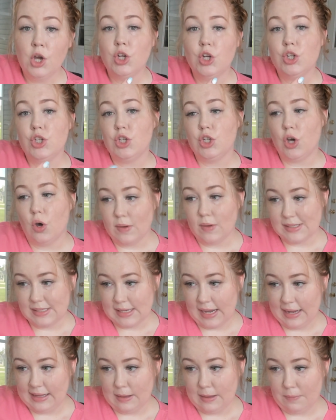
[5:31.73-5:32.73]
to go
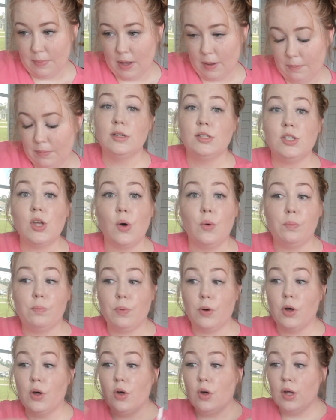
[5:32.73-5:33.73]
inside the pump. So
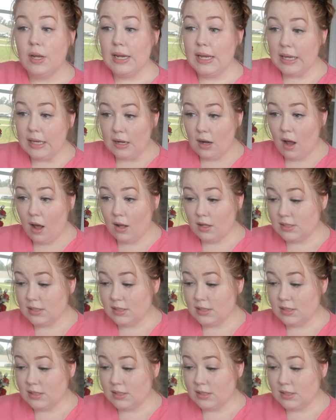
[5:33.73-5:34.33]
putting it all